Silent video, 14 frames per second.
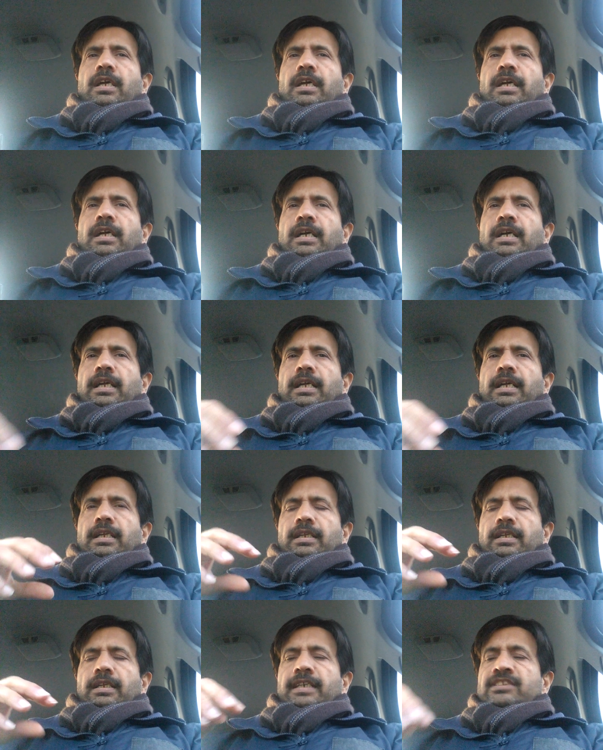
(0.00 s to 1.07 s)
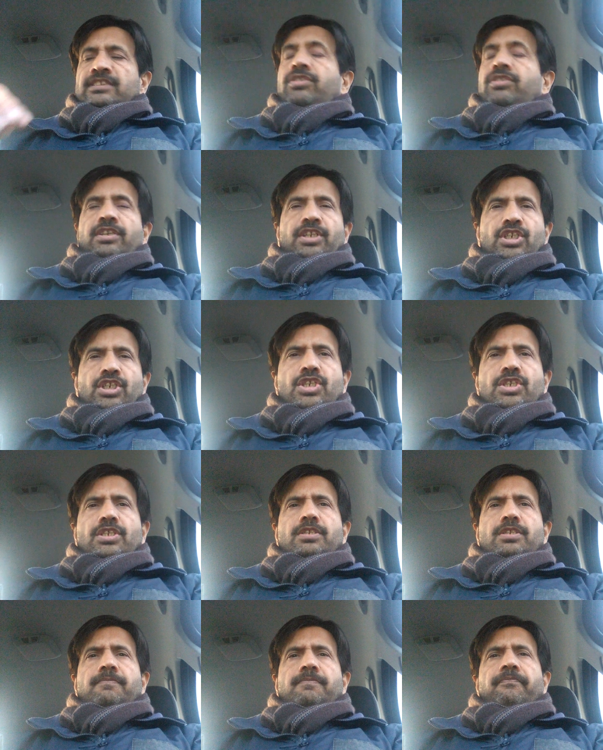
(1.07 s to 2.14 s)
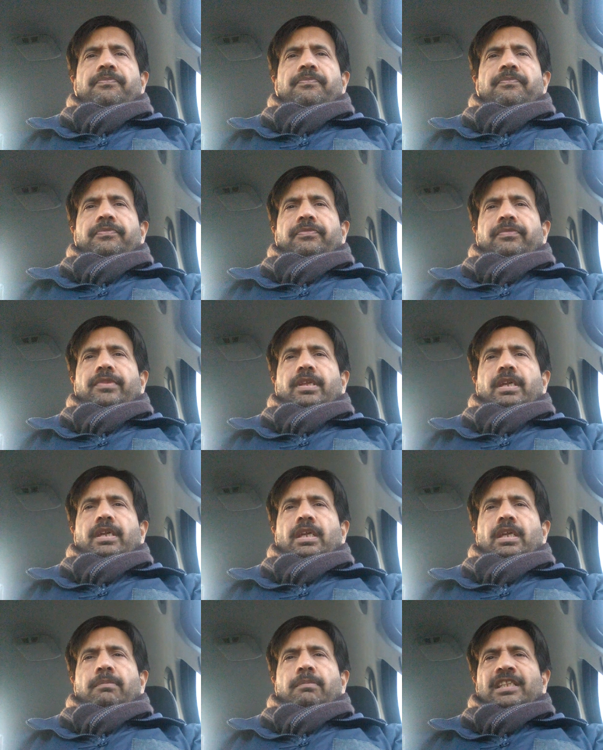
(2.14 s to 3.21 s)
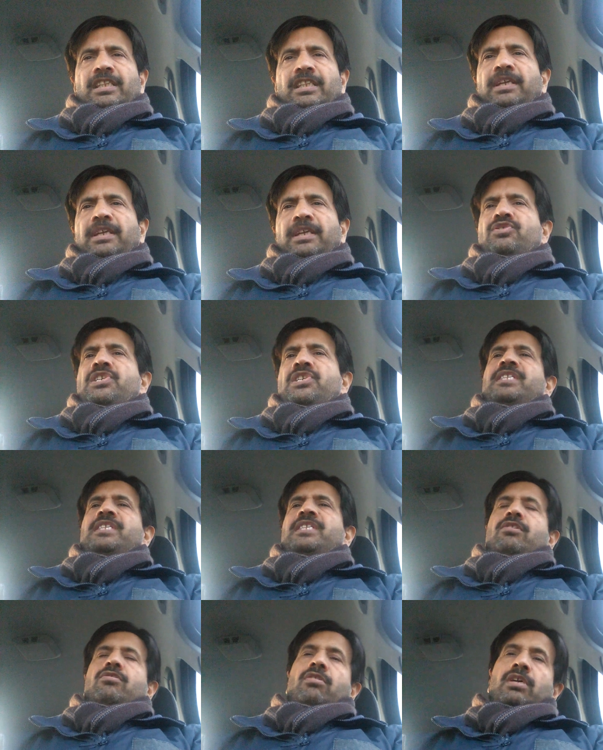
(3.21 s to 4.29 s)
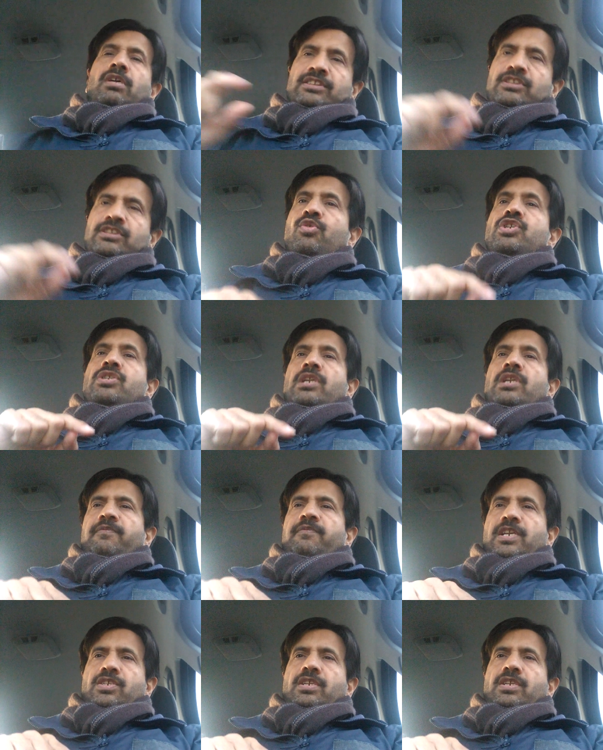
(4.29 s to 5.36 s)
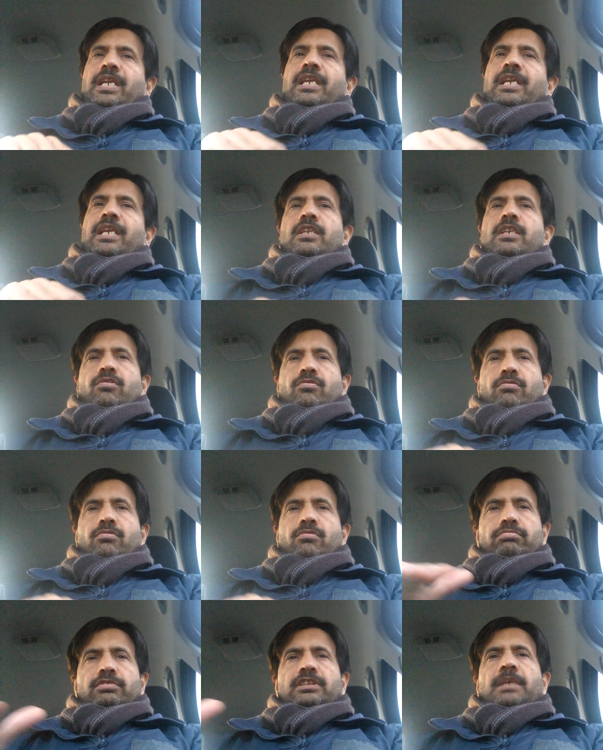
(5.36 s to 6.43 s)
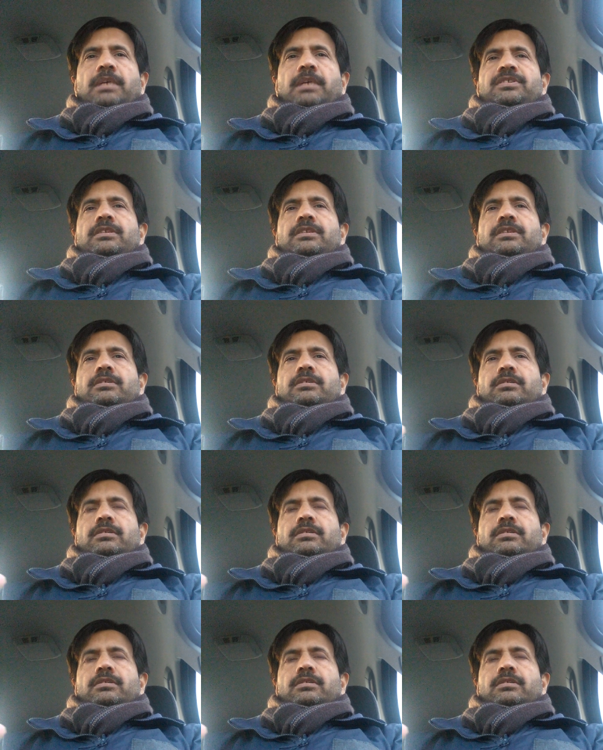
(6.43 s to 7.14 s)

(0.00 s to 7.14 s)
Uh, it's not contagious, uh, but the pathogens that cause the original infection can lead to sepsis,